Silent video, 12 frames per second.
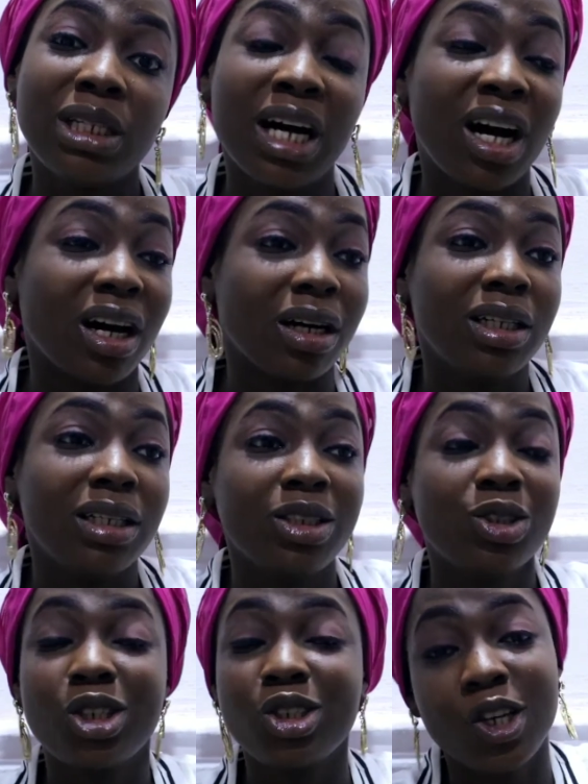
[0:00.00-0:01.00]
that,
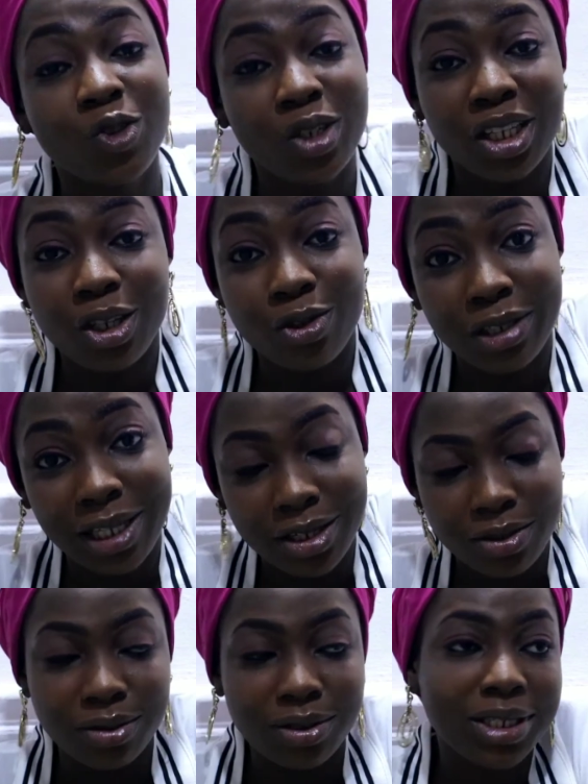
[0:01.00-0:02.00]
this one is just doing a
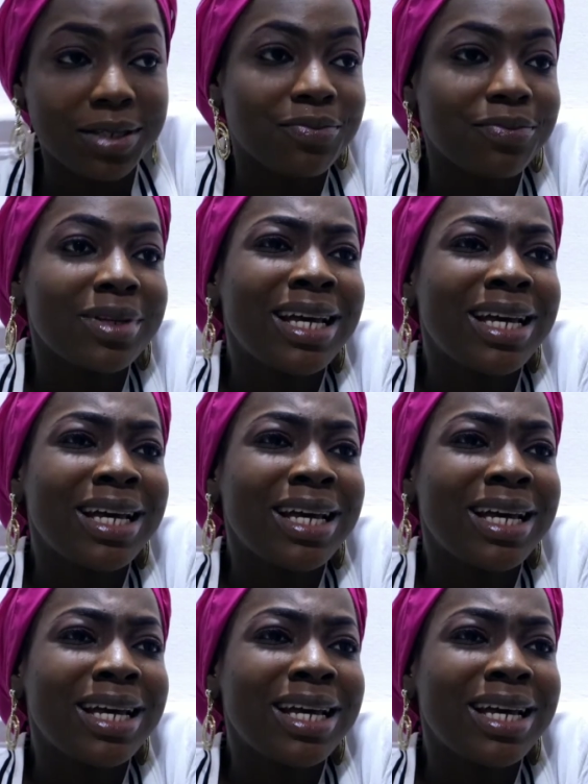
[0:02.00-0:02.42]
useless course.